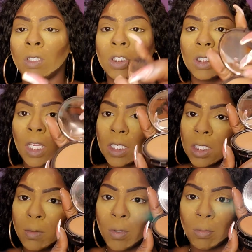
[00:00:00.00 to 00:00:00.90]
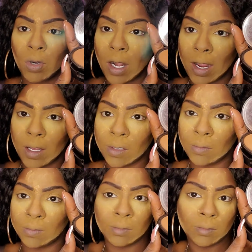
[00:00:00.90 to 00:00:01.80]
is like a simple brown.
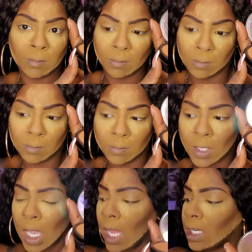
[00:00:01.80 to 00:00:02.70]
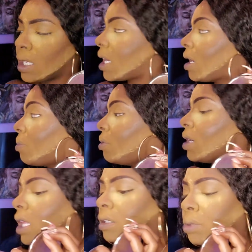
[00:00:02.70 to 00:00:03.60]
I did get
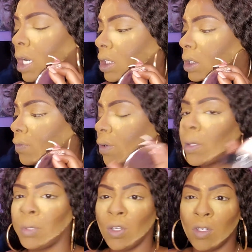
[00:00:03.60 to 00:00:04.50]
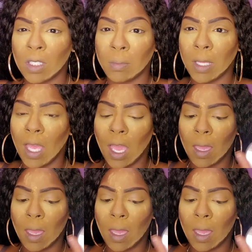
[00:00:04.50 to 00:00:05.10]
another bronzer from the beauty supply,